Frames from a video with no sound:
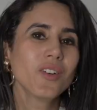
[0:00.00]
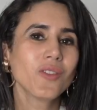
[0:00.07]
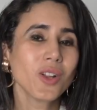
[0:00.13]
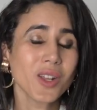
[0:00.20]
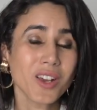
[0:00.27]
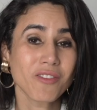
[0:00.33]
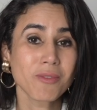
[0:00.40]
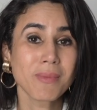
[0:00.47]

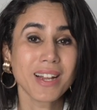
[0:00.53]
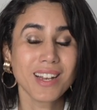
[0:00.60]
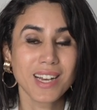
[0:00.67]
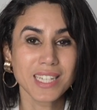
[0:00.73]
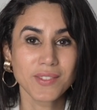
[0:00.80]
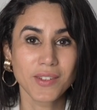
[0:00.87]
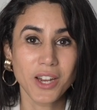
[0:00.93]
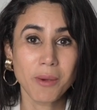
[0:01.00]
Following up from my
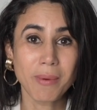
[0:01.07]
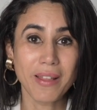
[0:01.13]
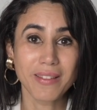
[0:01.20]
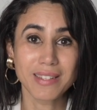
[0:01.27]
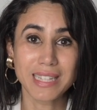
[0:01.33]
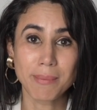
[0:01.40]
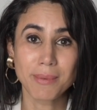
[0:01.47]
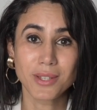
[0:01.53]
last video about the
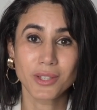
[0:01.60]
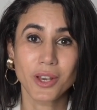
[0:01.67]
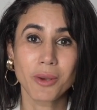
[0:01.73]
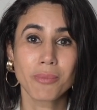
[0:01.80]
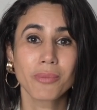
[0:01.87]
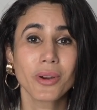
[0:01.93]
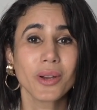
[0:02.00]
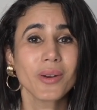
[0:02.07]

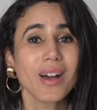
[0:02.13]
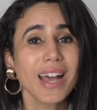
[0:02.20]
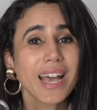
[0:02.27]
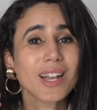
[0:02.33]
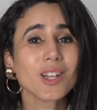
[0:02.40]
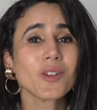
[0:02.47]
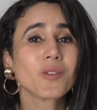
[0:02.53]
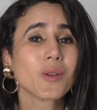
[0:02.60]
Stemoscope PRO, I had
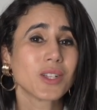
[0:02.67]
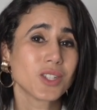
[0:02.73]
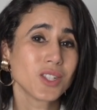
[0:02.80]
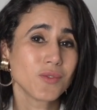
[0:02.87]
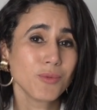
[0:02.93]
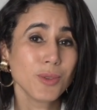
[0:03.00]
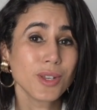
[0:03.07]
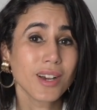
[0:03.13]
a lot of questions
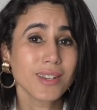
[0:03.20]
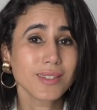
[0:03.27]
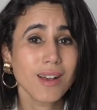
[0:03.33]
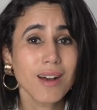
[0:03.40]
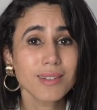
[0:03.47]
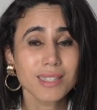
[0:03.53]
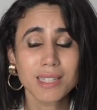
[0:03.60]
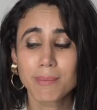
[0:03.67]
from you guys
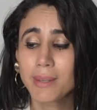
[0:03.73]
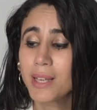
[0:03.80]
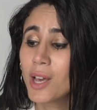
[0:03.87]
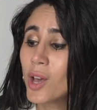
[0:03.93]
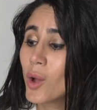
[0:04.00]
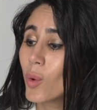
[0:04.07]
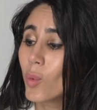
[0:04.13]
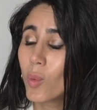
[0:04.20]
asking me
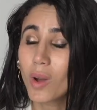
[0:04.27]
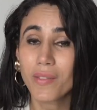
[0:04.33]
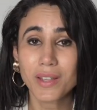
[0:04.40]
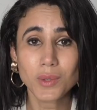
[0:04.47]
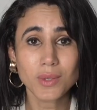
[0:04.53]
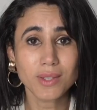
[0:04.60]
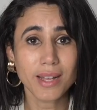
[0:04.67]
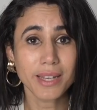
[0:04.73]
what
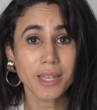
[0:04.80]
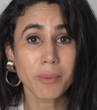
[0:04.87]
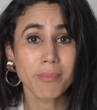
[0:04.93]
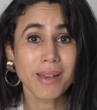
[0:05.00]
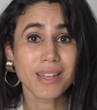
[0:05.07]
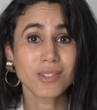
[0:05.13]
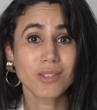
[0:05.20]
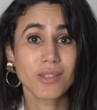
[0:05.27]
this was like
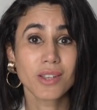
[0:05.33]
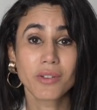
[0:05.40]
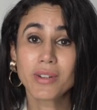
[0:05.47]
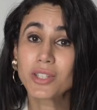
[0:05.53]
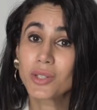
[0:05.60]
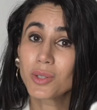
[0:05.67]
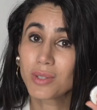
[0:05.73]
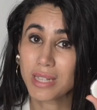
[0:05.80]
compared to the
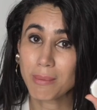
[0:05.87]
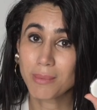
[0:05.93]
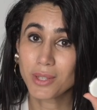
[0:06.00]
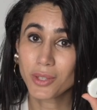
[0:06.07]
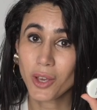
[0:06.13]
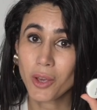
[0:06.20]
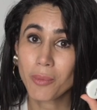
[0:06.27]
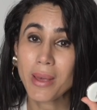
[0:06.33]
original
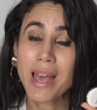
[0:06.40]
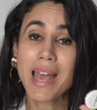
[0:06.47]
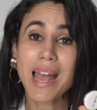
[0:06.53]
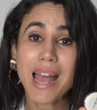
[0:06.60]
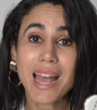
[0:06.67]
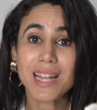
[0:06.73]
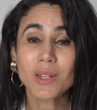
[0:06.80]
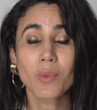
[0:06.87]
Stemoscope
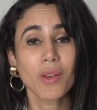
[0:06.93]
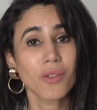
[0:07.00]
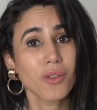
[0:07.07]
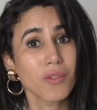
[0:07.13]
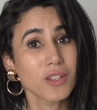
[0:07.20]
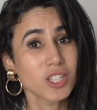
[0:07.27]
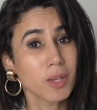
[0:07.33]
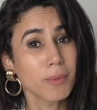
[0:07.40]
and whether or
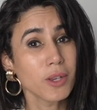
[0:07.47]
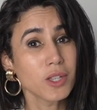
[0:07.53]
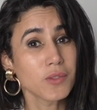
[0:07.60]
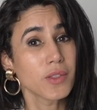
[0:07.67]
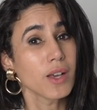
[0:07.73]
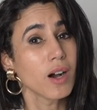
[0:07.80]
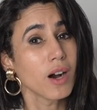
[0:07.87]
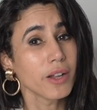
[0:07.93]
not this could be used for
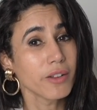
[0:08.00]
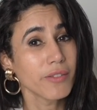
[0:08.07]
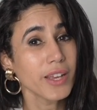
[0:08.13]
the hard of